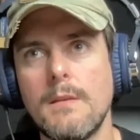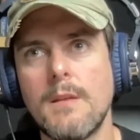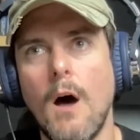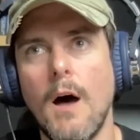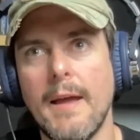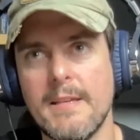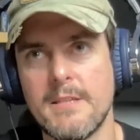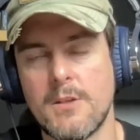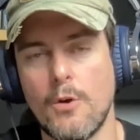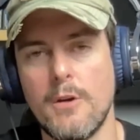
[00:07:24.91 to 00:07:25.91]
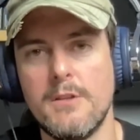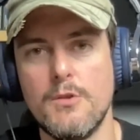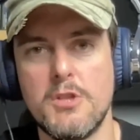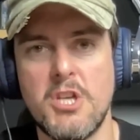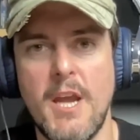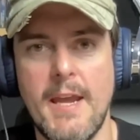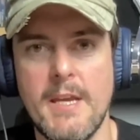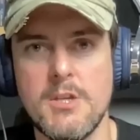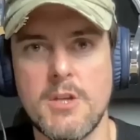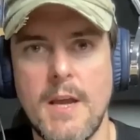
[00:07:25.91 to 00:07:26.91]
tide is starting to
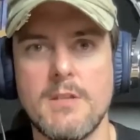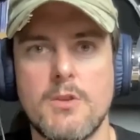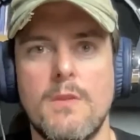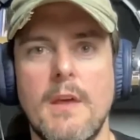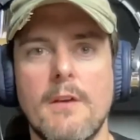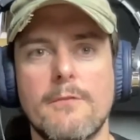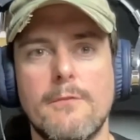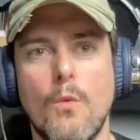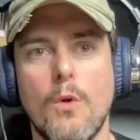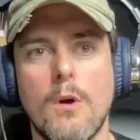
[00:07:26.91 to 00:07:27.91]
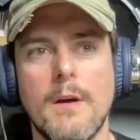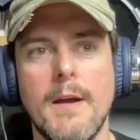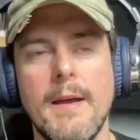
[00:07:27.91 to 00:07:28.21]
change, and so therefore